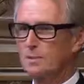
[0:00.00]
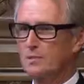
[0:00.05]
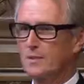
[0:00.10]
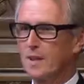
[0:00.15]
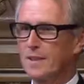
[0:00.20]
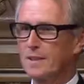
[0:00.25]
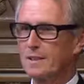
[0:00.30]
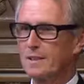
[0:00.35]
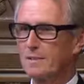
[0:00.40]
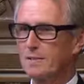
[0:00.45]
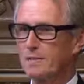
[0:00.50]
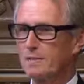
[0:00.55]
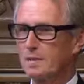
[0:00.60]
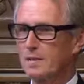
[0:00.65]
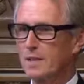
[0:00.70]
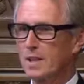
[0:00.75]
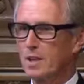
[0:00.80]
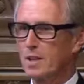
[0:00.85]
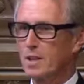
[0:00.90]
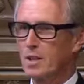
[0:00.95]
friend
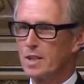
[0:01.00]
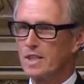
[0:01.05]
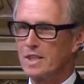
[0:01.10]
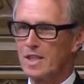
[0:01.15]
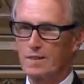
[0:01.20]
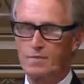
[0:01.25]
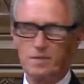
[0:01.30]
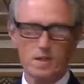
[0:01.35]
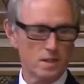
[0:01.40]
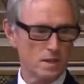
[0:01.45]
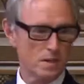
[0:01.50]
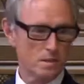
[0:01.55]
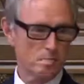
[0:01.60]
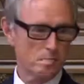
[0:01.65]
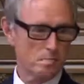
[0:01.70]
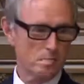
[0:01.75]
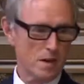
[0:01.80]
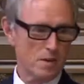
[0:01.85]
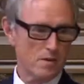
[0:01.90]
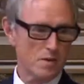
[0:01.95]
said 37 years,
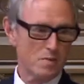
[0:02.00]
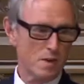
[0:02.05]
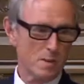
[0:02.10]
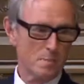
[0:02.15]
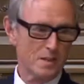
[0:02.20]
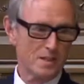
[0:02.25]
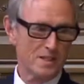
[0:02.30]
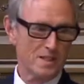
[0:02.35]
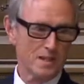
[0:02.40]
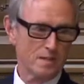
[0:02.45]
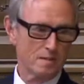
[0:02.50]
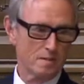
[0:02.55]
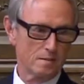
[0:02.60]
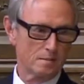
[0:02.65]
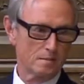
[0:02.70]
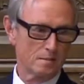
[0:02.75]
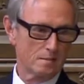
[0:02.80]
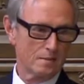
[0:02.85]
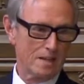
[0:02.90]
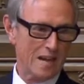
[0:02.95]
Mary Rimmer didn't
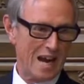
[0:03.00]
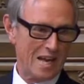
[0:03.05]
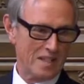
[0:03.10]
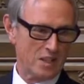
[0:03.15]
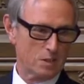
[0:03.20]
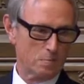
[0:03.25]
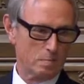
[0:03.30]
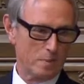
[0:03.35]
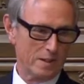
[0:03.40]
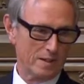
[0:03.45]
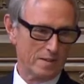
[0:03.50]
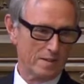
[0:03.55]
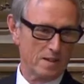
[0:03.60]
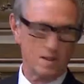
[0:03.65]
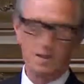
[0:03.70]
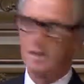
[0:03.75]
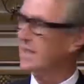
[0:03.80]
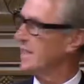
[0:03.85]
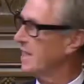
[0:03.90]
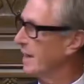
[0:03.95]
gasp at
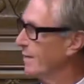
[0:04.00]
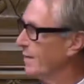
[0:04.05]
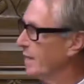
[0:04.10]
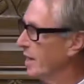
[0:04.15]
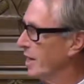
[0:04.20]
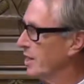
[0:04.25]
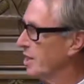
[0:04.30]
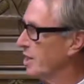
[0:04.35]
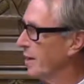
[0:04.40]
37 years,